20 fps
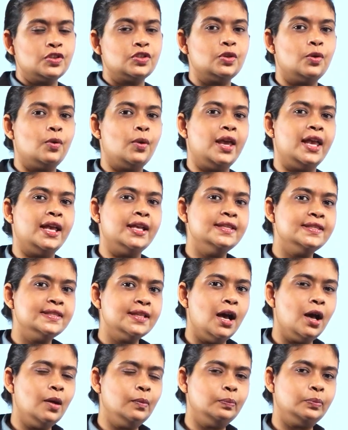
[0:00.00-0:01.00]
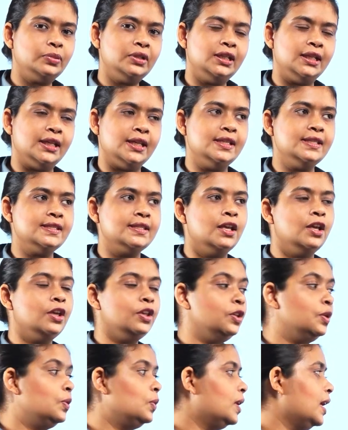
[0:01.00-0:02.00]
So, example is,
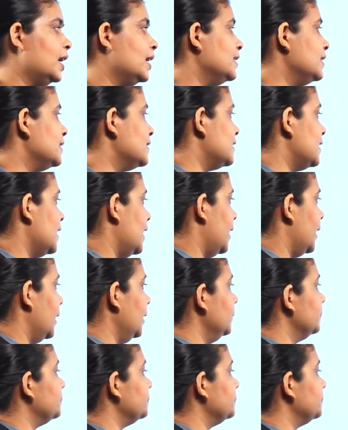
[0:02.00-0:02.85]
you can say,